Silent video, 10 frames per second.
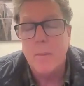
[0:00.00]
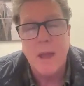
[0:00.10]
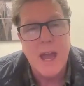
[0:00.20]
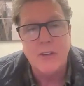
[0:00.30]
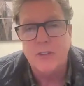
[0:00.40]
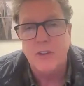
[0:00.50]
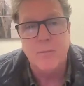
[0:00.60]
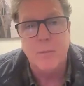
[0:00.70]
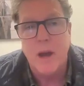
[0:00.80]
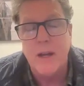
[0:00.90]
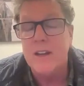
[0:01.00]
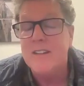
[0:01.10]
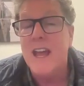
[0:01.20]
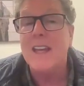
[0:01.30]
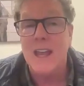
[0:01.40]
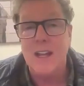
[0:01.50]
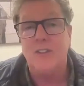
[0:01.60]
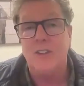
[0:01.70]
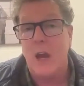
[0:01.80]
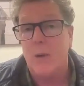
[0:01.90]
a passion of mine,
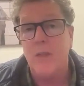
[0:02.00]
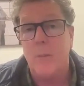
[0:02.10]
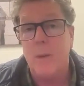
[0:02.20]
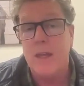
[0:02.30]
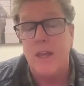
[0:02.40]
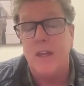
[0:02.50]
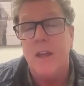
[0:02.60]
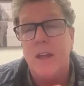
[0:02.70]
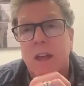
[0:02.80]
decades now in the making.